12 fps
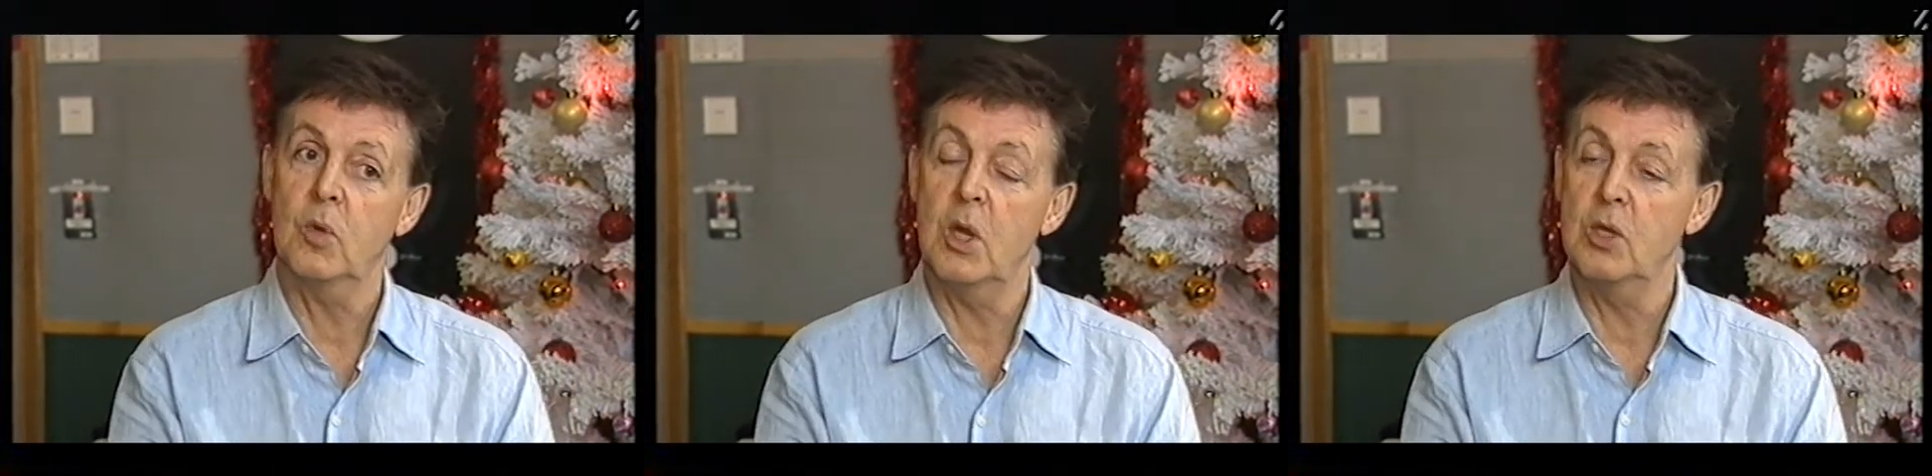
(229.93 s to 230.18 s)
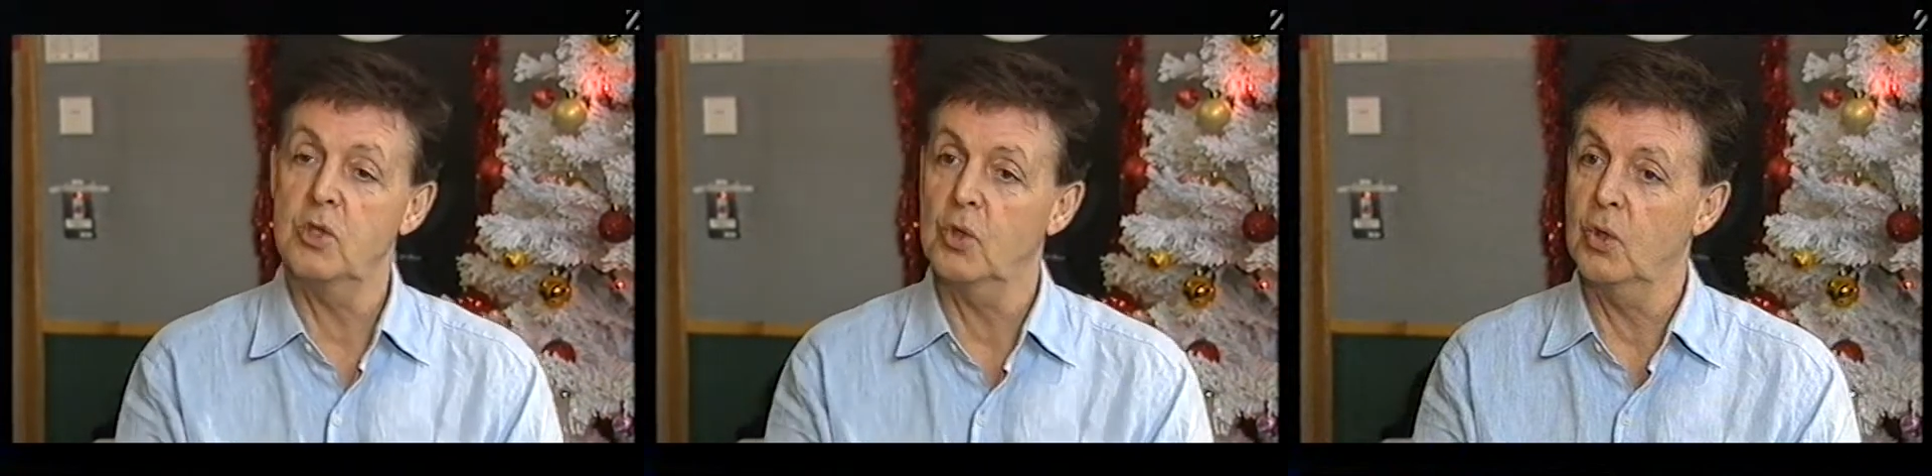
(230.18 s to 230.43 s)

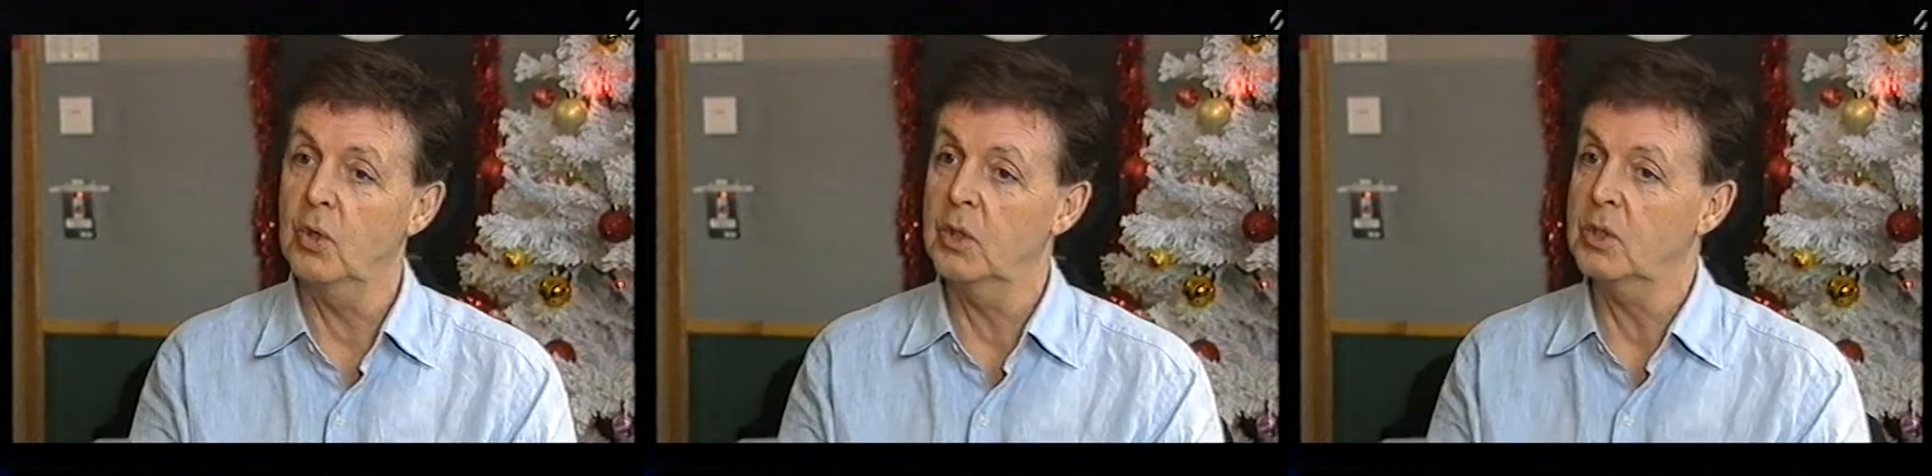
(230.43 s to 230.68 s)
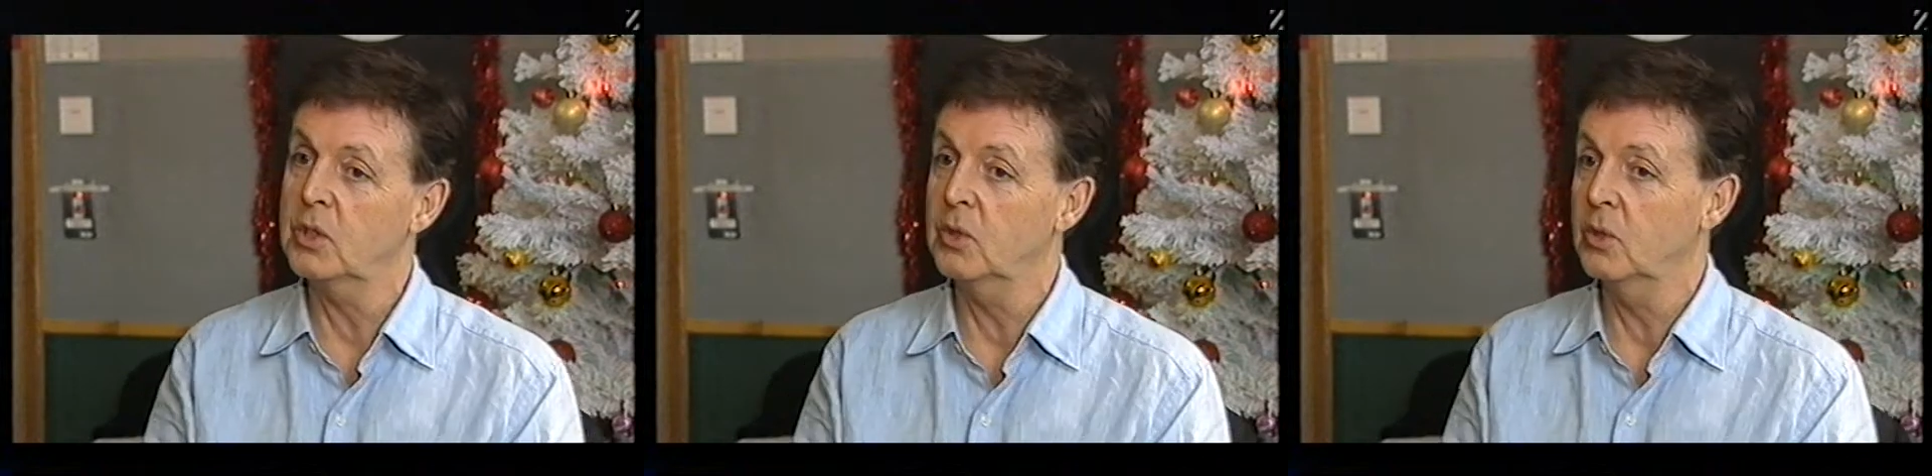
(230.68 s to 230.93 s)

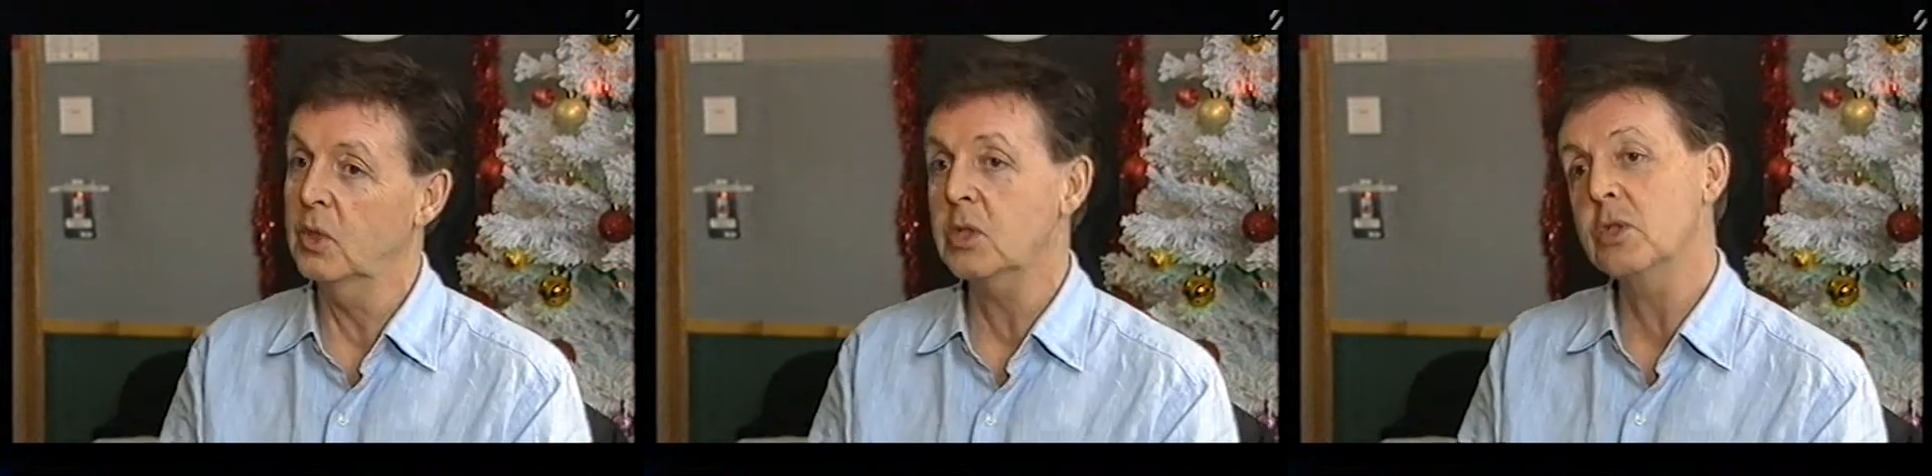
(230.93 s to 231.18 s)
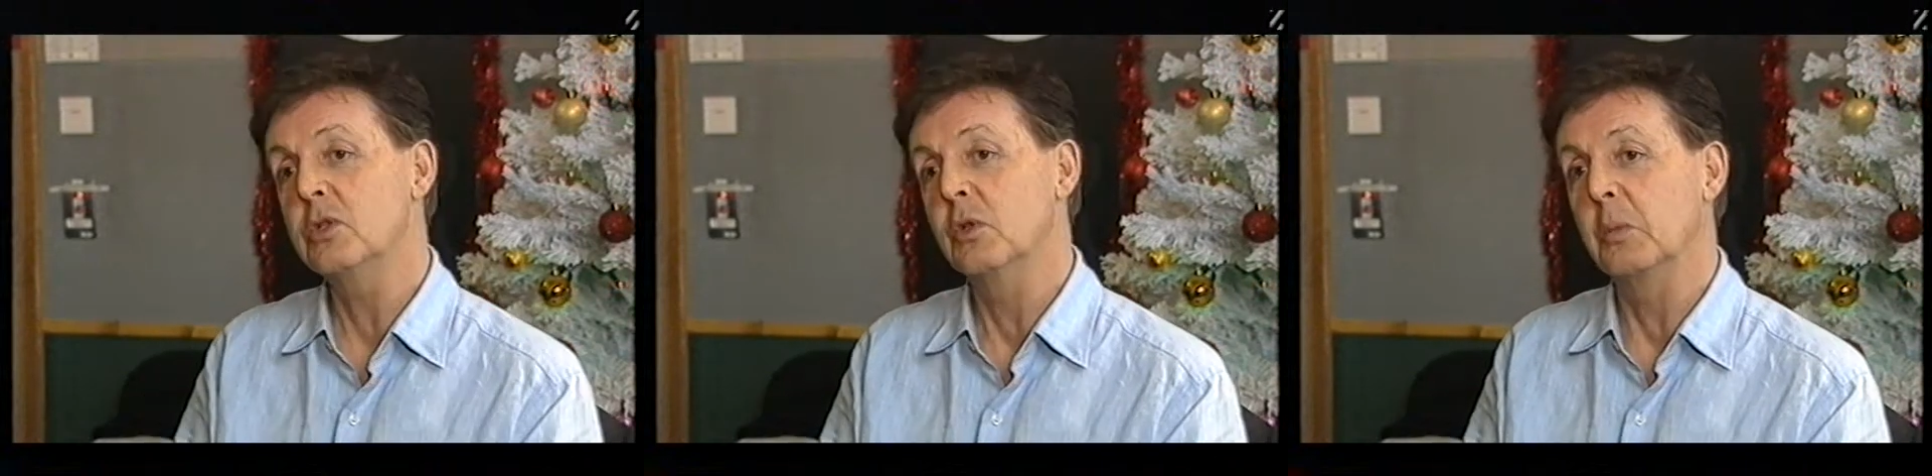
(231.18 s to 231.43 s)
enjoy to
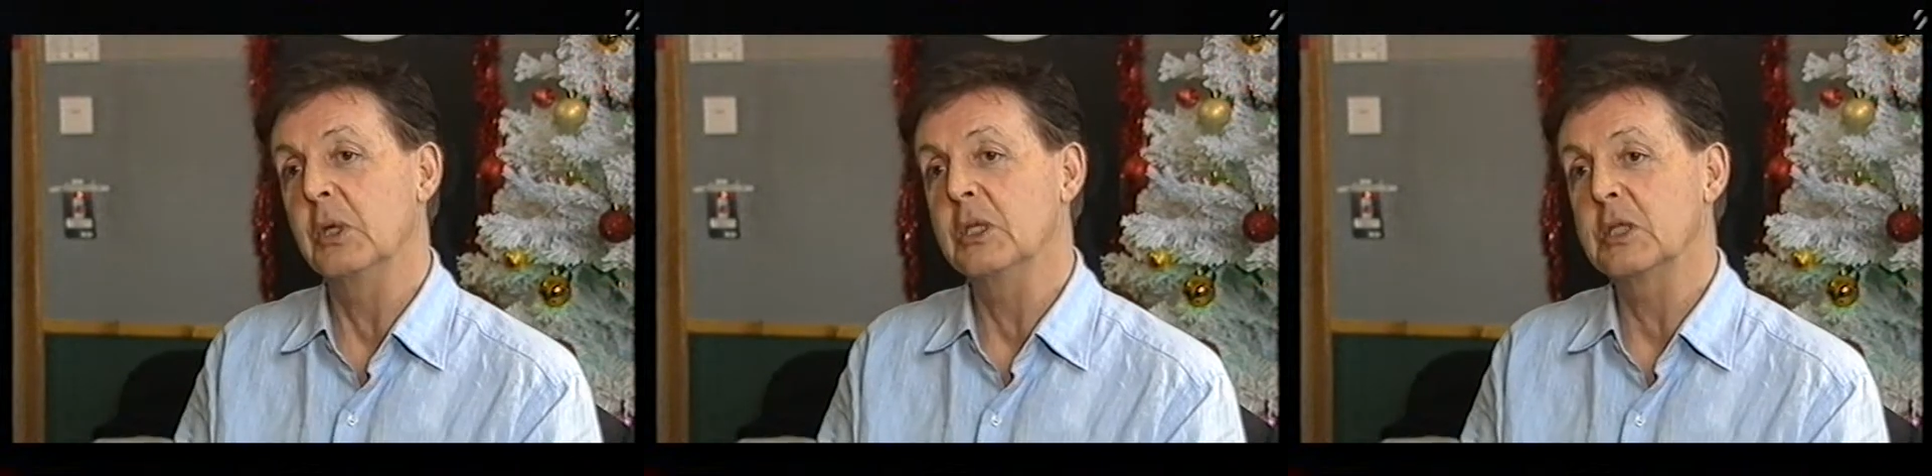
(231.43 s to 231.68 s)
listen to me.